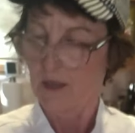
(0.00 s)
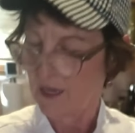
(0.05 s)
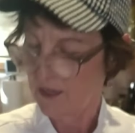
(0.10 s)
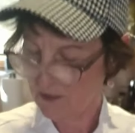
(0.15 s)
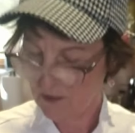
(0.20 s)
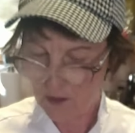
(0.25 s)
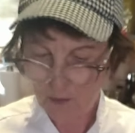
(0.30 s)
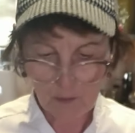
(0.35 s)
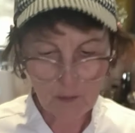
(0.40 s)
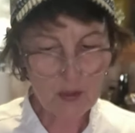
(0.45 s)

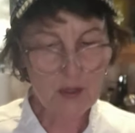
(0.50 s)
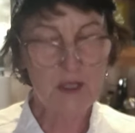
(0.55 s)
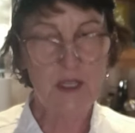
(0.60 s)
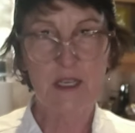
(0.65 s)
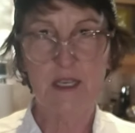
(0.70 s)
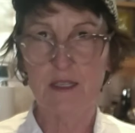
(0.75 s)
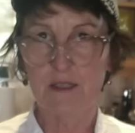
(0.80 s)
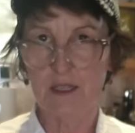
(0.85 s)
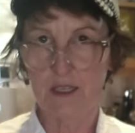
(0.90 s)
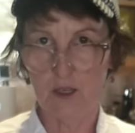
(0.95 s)
and
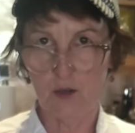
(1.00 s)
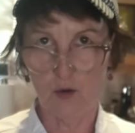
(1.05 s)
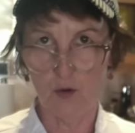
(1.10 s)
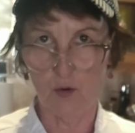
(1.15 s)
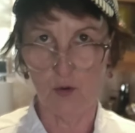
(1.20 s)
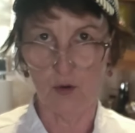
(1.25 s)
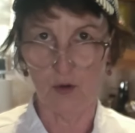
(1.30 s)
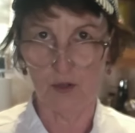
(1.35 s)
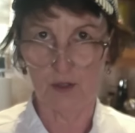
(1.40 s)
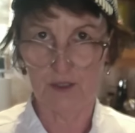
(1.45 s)
completely
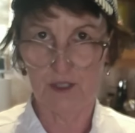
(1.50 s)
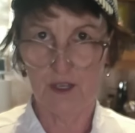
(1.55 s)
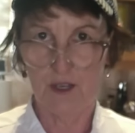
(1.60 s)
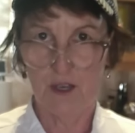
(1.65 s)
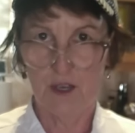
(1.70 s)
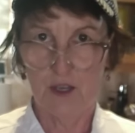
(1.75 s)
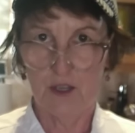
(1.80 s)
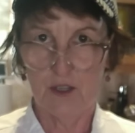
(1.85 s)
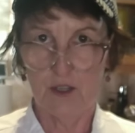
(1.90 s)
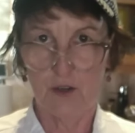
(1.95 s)
cooled,
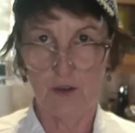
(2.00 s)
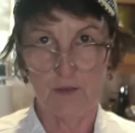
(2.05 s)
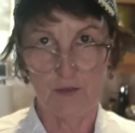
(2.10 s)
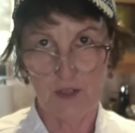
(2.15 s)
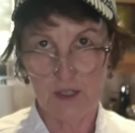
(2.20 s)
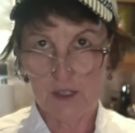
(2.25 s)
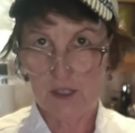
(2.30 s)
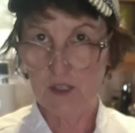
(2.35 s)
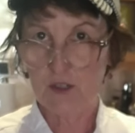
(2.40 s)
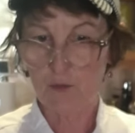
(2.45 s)
you're,
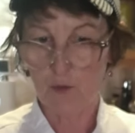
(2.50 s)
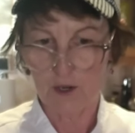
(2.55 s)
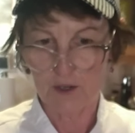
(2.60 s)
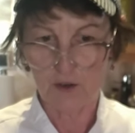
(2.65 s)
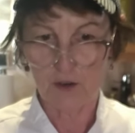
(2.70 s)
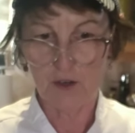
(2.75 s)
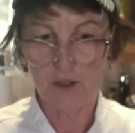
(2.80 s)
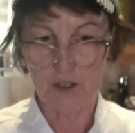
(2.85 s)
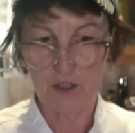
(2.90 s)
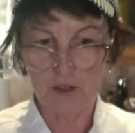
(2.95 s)
this is what
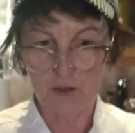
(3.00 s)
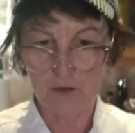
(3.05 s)
you're going to